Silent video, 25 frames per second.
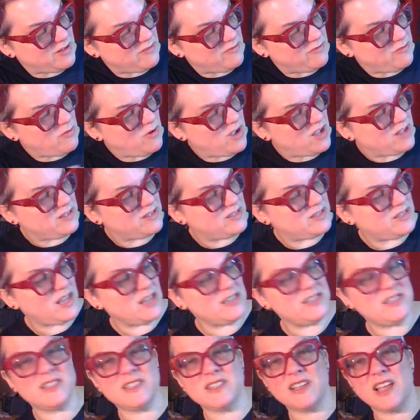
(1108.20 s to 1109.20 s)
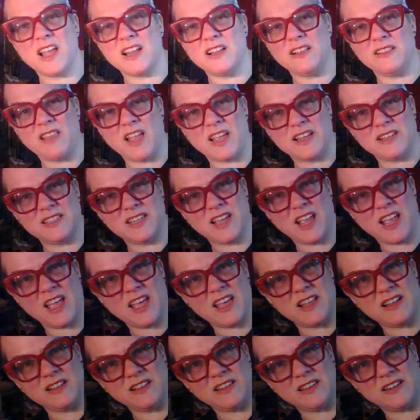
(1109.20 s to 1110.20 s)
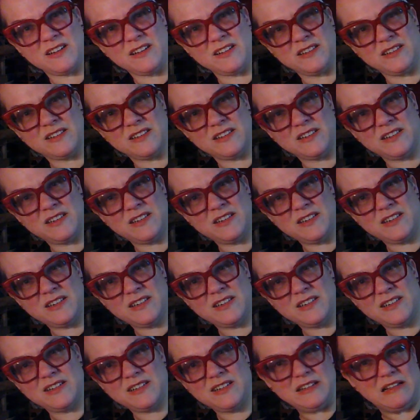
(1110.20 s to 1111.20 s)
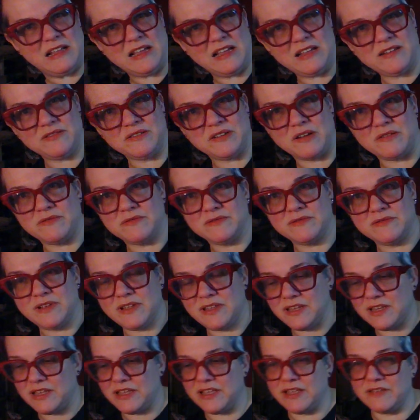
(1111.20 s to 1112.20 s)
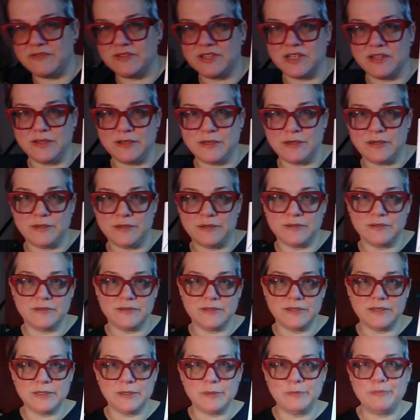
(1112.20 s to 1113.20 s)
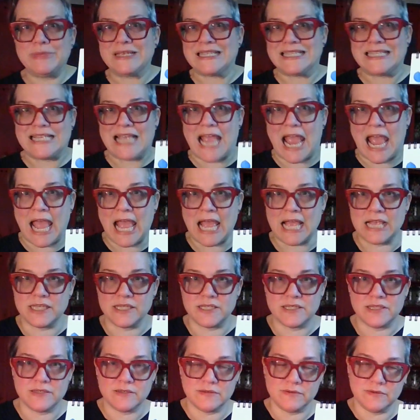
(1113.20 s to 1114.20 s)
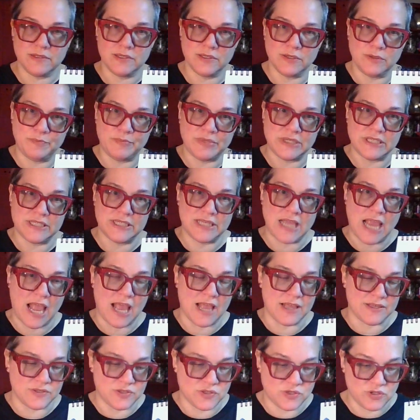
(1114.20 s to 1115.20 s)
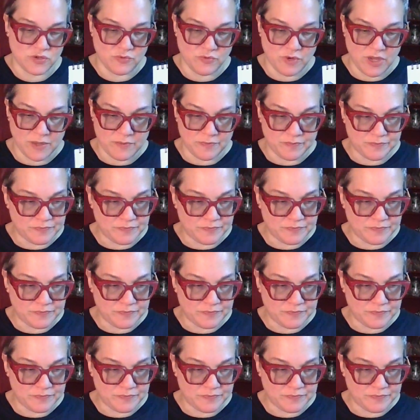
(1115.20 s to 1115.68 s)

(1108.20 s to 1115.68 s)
ones. I just kind of like to add a little, I don't know, I think it gives a little pizzazz to it.